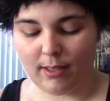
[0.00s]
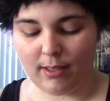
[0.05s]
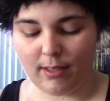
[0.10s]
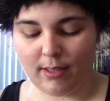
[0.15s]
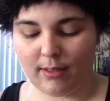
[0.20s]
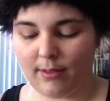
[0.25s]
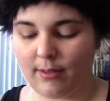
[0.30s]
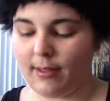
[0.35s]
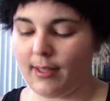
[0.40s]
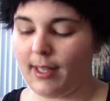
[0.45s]

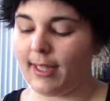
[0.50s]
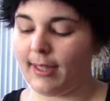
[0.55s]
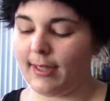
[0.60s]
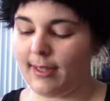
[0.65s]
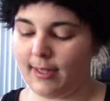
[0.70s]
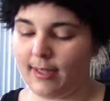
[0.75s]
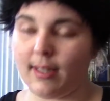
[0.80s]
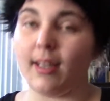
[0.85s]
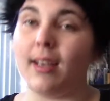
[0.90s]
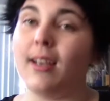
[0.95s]
So
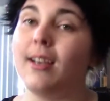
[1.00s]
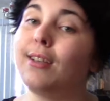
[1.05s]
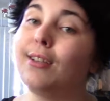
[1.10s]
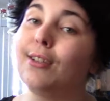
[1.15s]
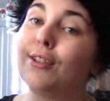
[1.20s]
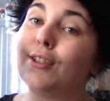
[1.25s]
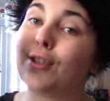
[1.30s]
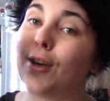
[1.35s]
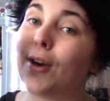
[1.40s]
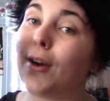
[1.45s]
that's the
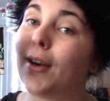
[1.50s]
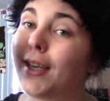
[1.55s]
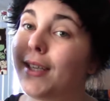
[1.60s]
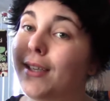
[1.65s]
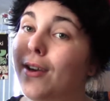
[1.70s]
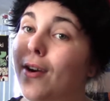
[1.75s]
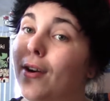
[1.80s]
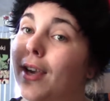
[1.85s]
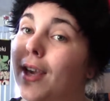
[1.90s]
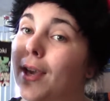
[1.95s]

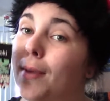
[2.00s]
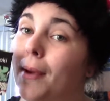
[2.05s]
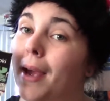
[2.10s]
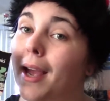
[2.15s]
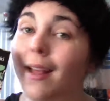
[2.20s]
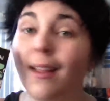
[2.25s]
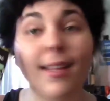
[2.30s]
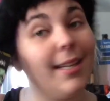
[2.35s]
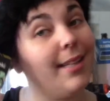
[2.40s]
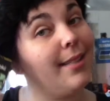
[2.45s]
Tokidoki
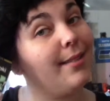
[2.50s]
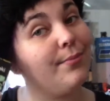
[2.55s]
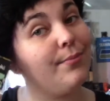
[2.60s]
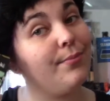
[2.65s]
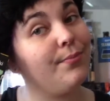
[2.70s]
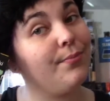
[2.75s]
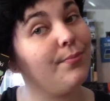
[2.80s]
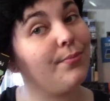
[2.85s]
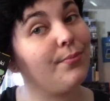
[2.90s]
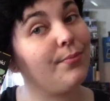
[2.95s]
palette
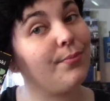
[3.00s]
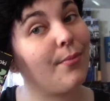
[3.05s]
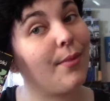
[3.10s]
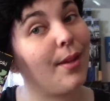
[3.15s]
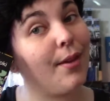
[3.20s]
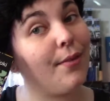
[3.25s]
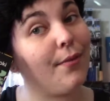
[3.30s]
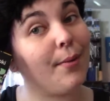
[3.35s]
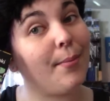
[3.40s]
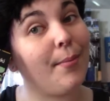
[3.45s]

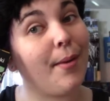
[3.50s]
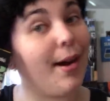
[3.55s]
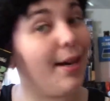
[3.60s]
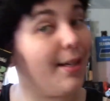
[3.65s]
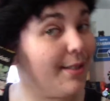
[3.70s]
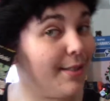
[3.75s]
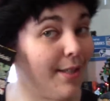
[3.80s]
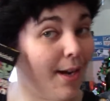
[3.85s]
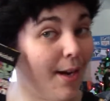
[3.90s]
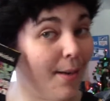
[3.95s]
from
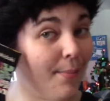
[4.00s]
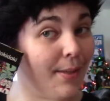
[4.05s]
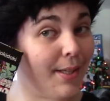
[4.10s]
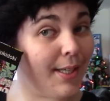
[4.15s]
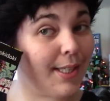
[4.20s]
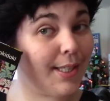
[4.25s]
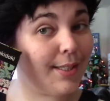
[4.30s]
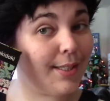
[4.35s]
Hot Topic.